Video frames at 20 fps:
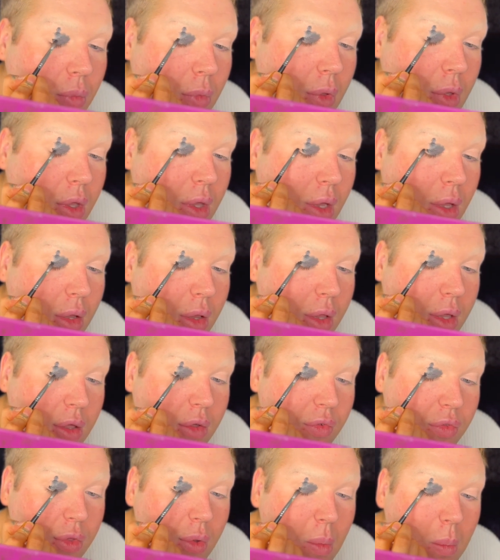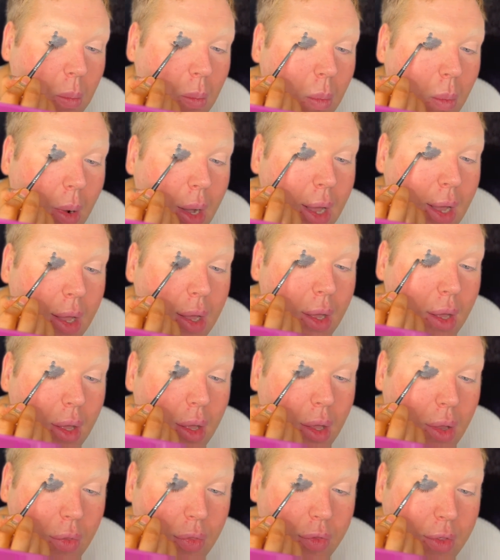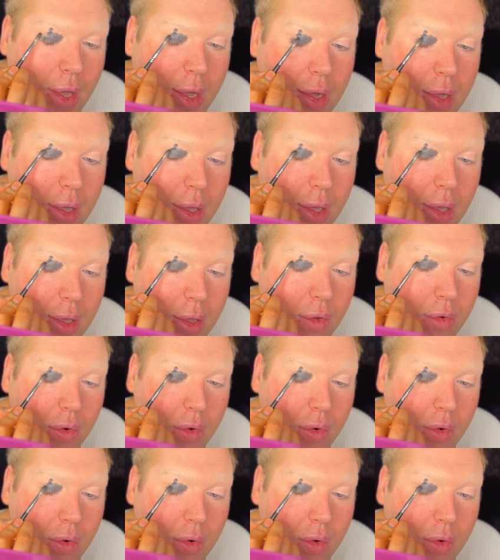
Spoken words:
You can leave them wet and tacky